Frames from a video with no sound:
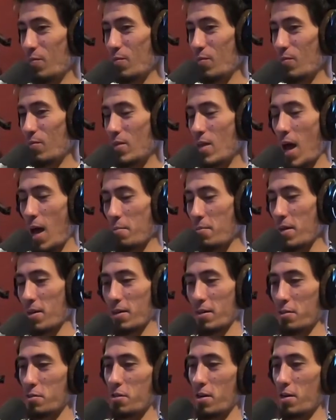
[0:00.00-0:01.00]
not
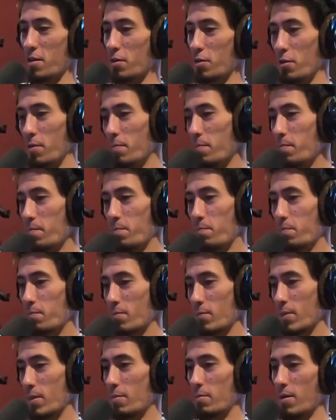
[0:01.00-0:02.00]
going to try and do it.
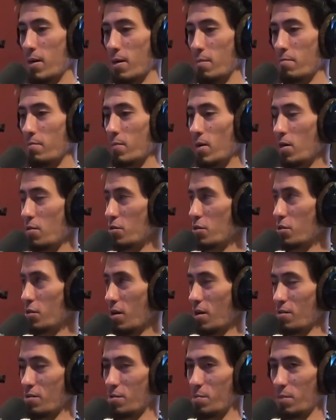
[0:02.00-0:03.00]
I'm not. I'll
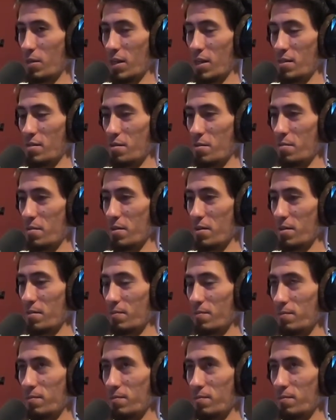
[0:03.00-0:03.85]
just play something.